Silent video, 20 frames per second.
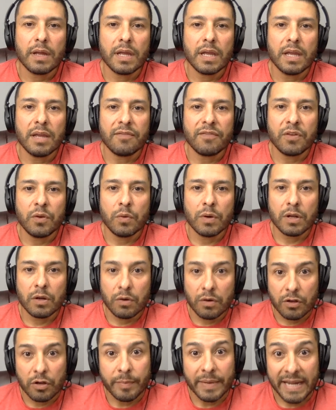If you were to
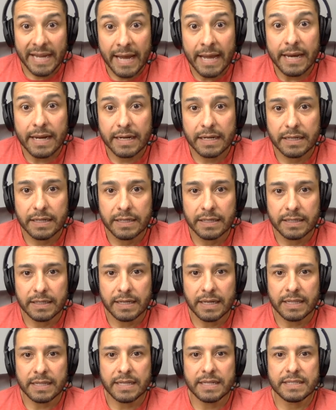go to your mechanic
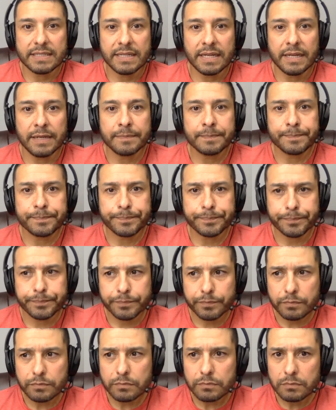and they said,
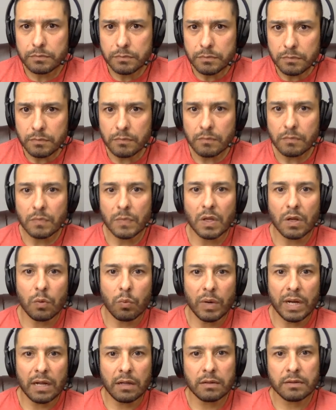
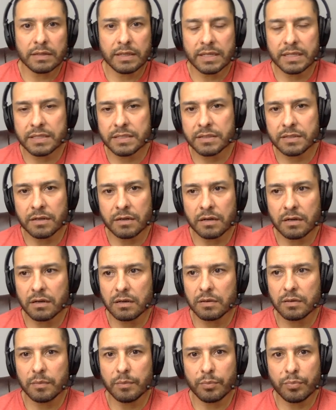well, it's your
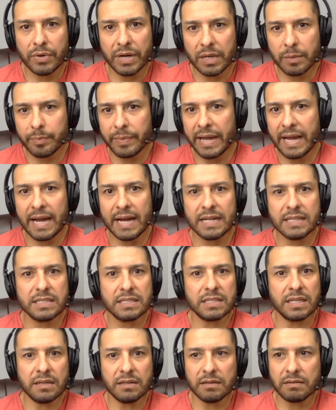brake
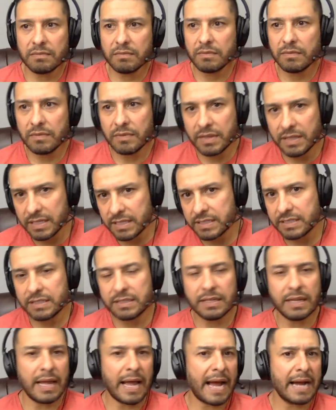pads and
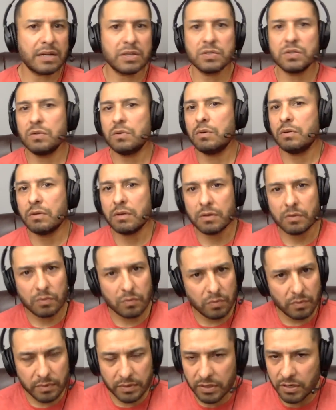this axle, or
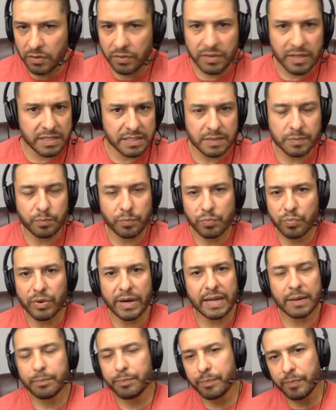this
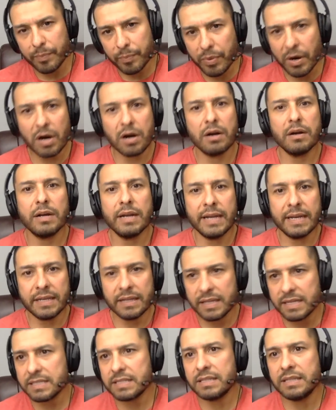brake part
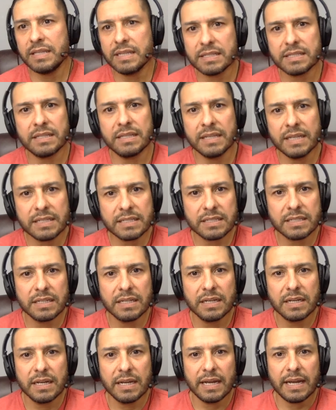and this and this and this,
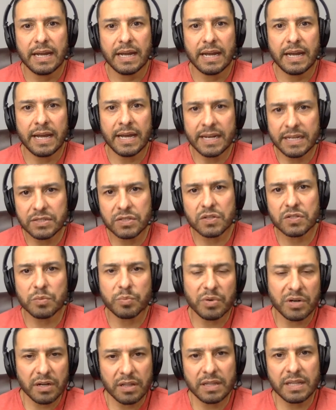and it's also
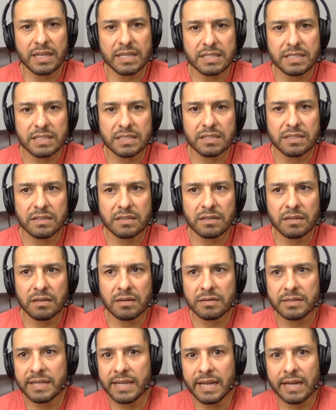part of this,
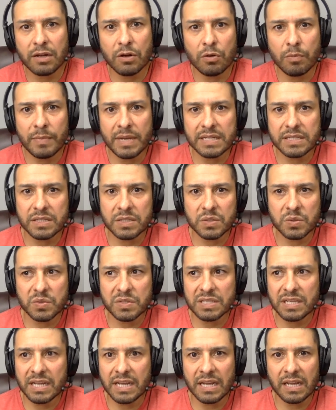your take home message
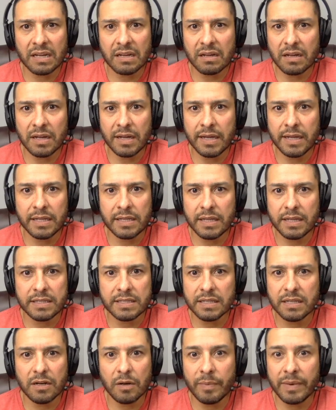was like,
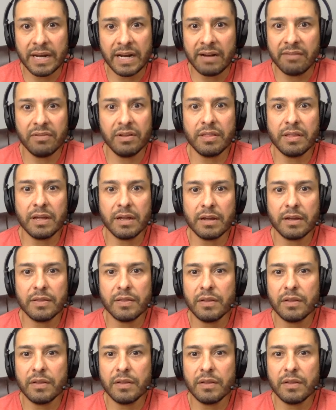it's a little bit of everything.